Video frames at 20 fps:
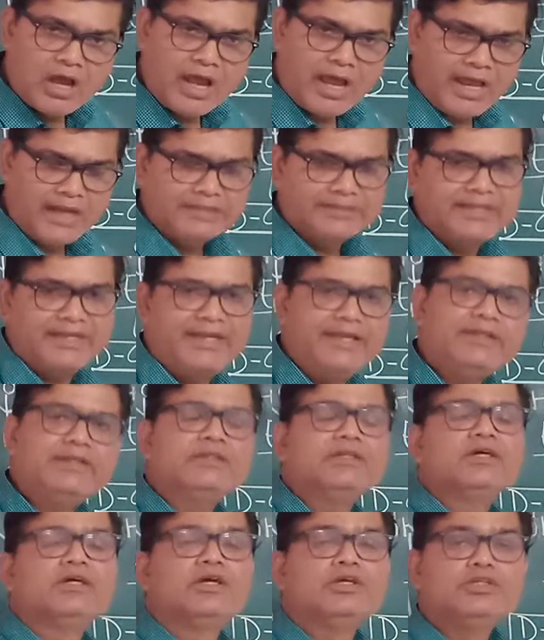and
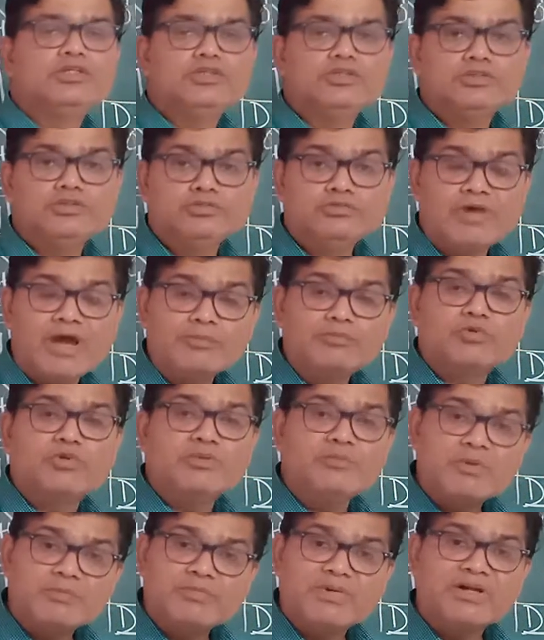then you have to
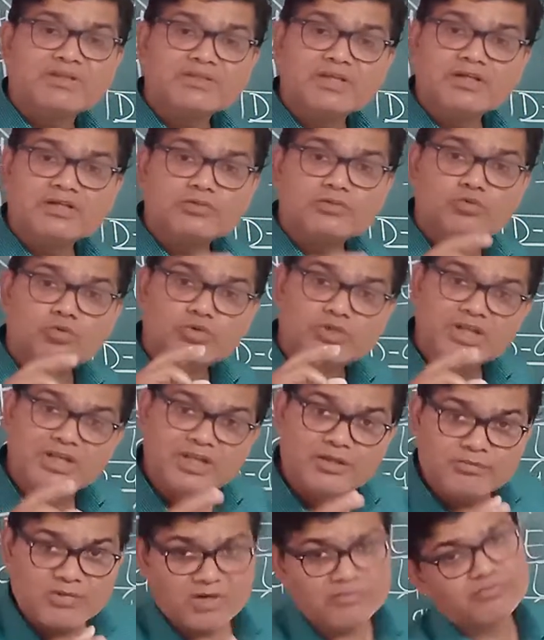remember the total
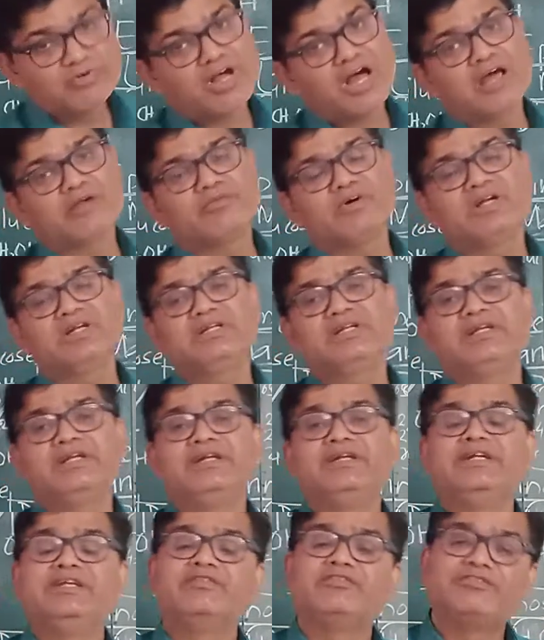number of carbon
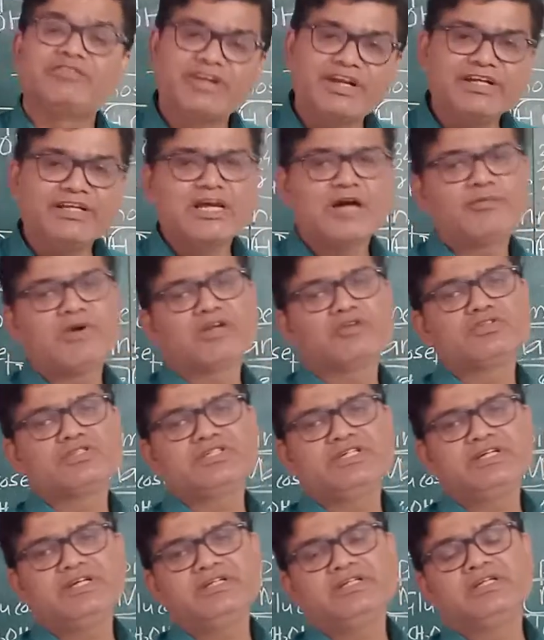in different amino
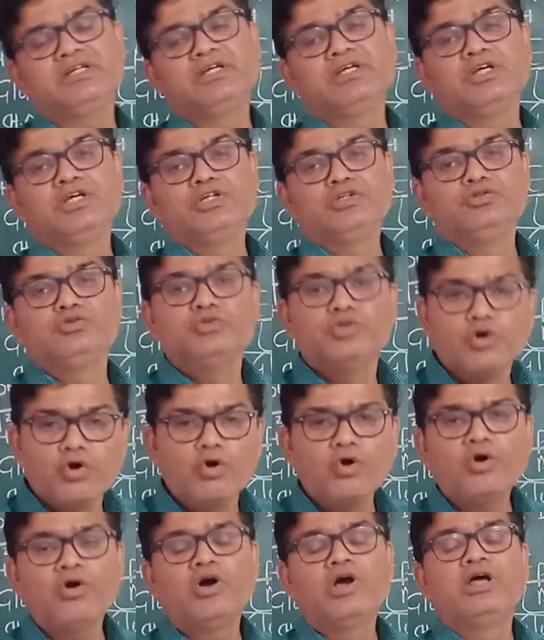acid. You
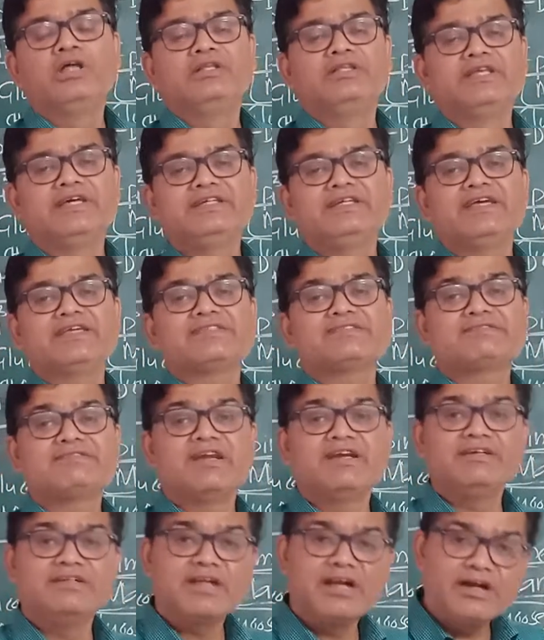know there is a
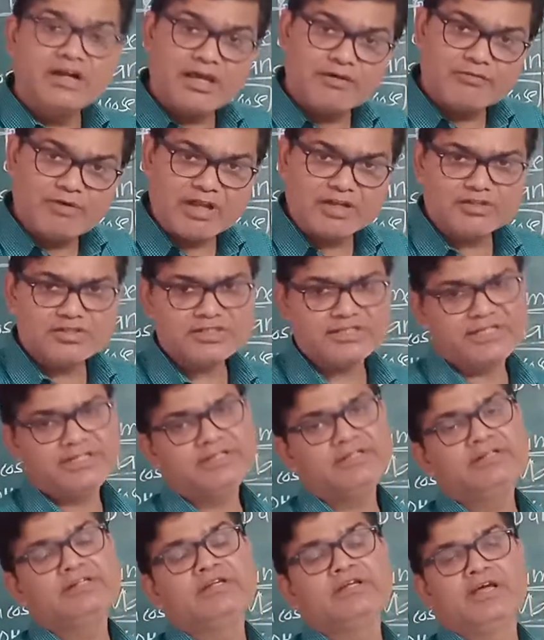standard amino
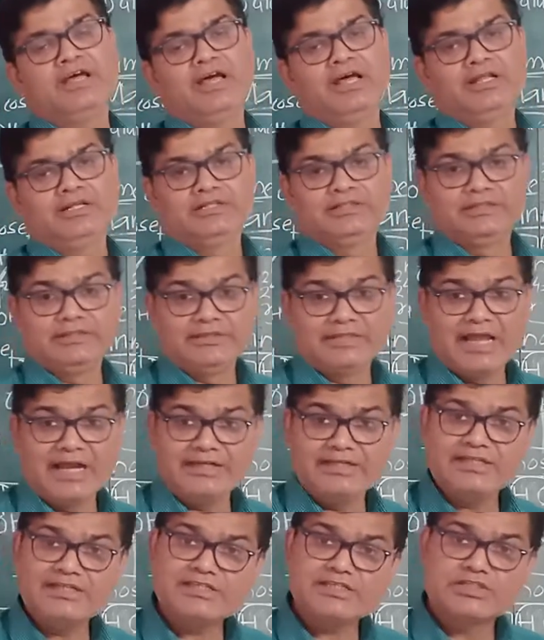acid
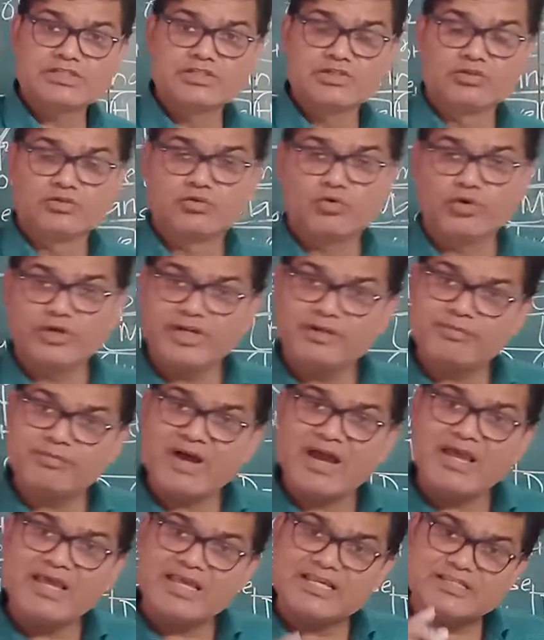that is coded
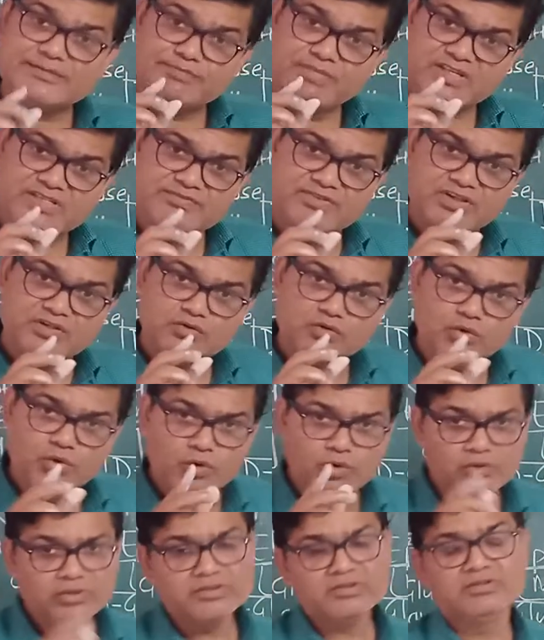by a specific
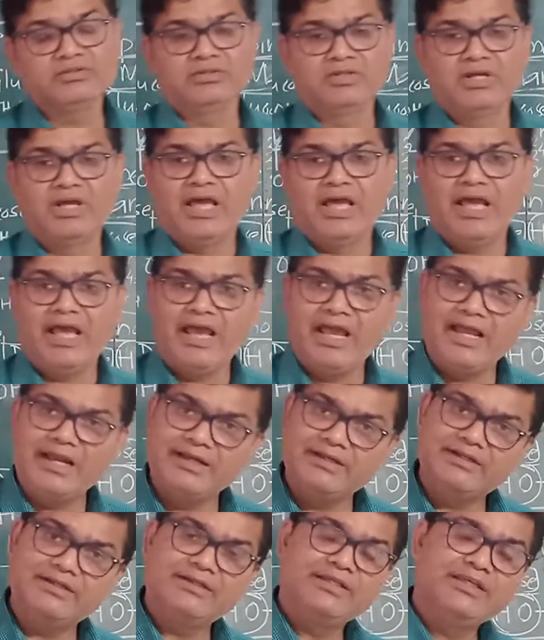codon,
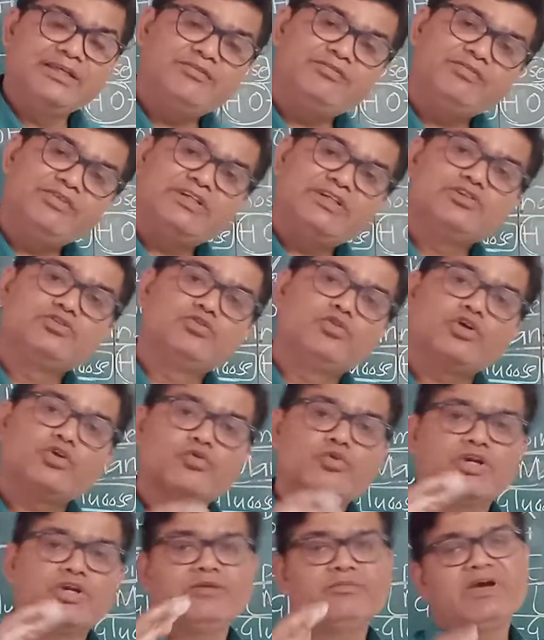and if it is
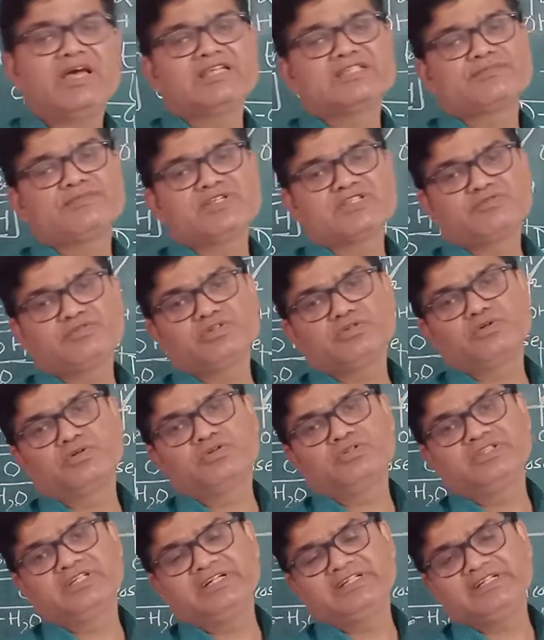not coded by a specific
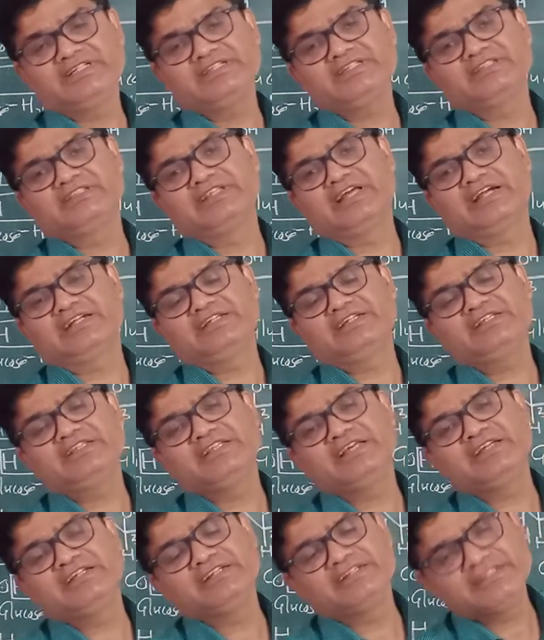codon,
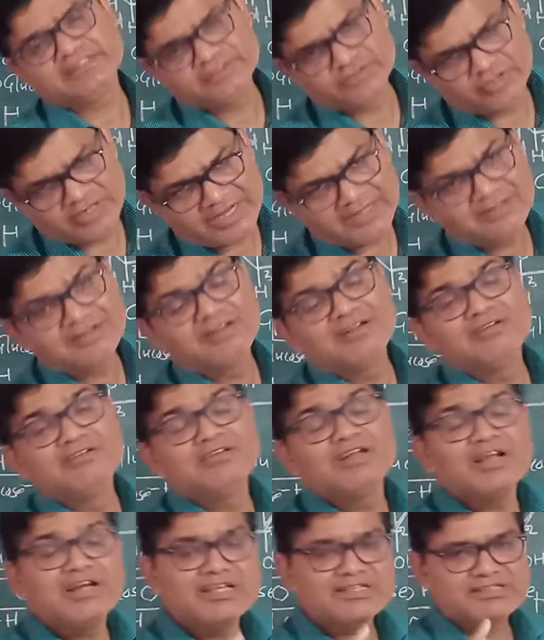then it is known as
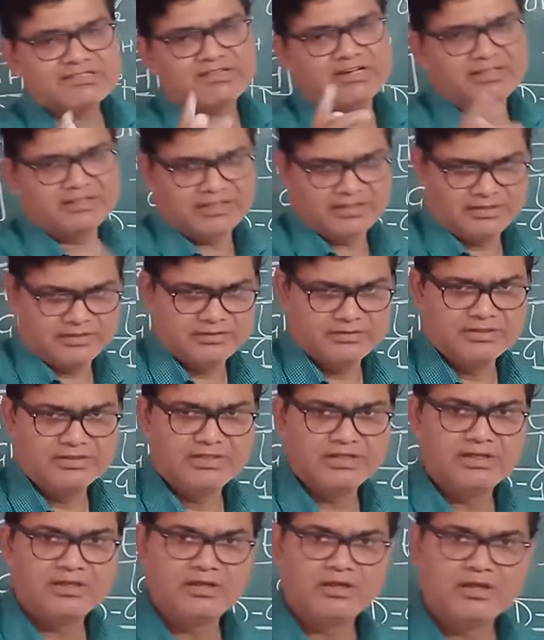non-standard.
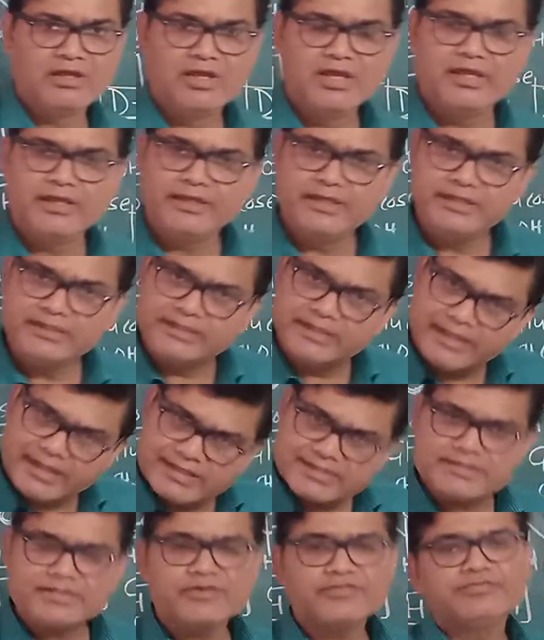In
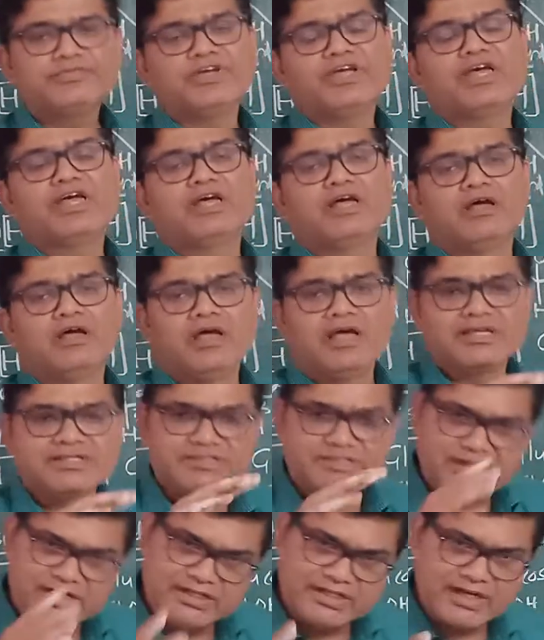case of a
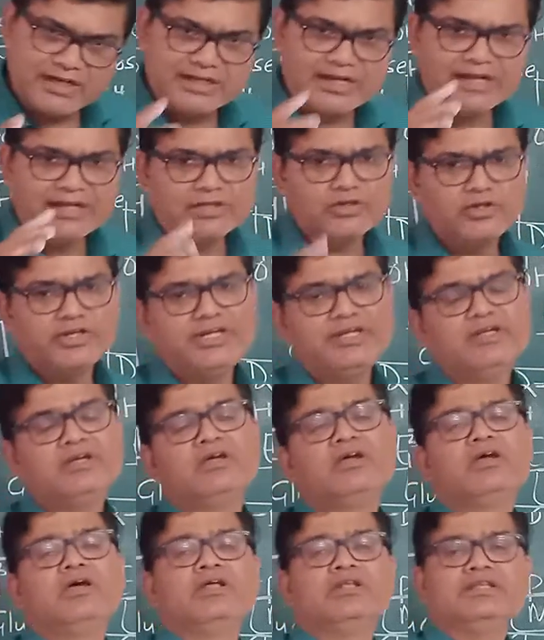standard
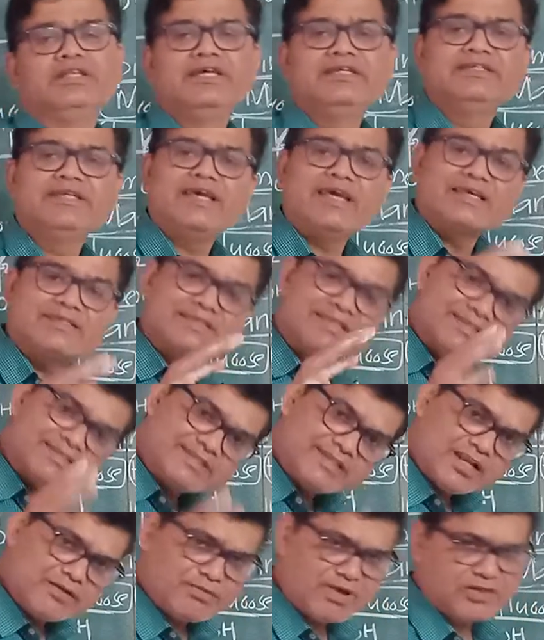category, there is a
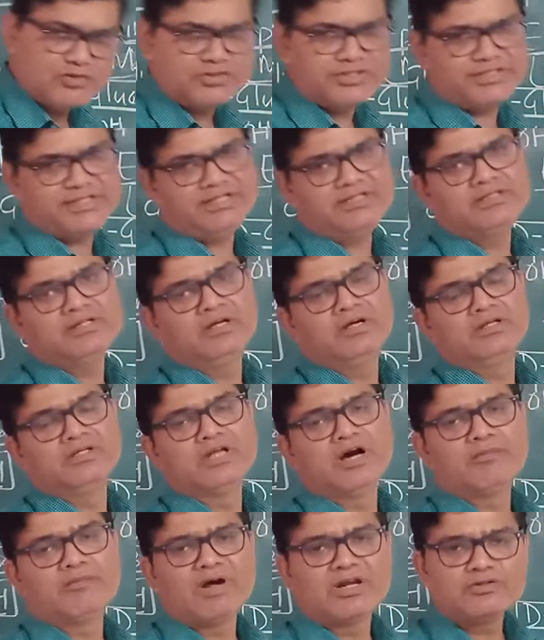essential amino acid,
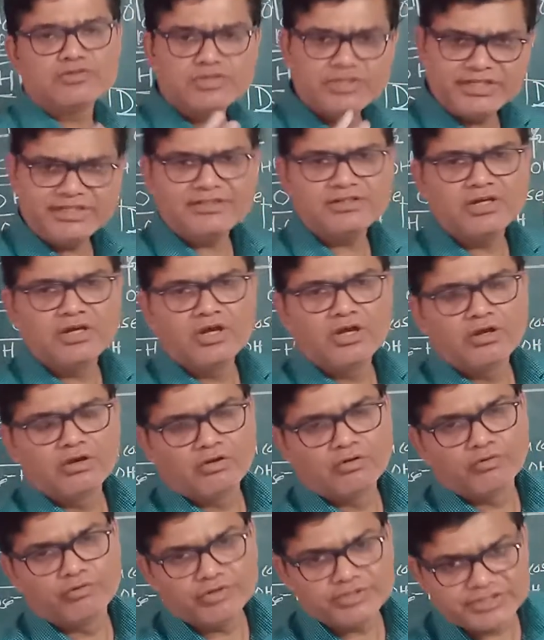the amino acid
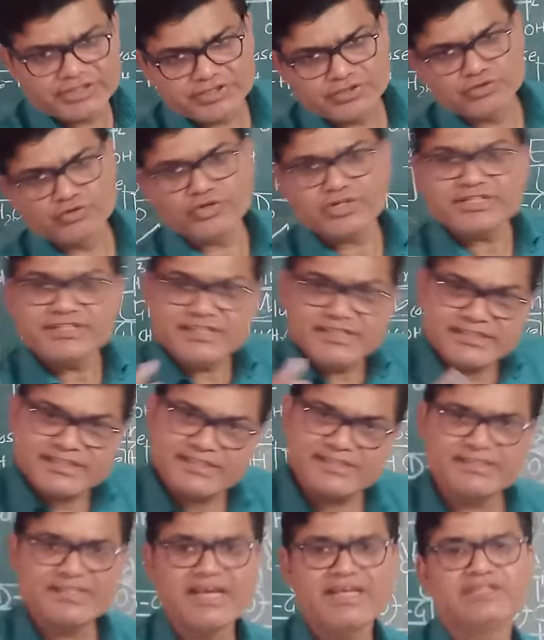which is not
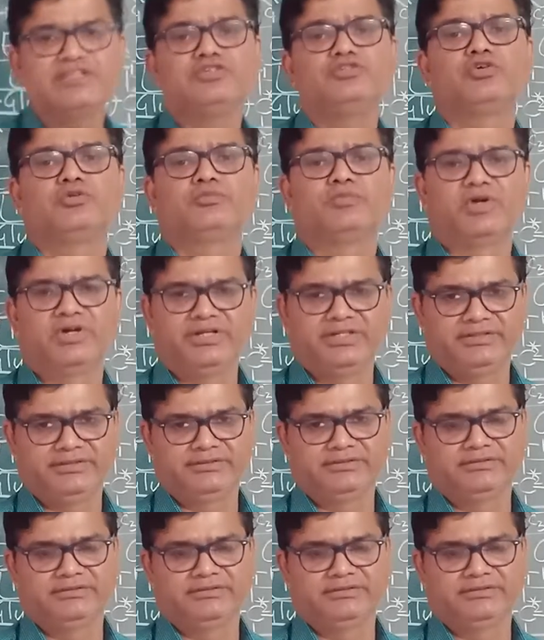synthesized in your body,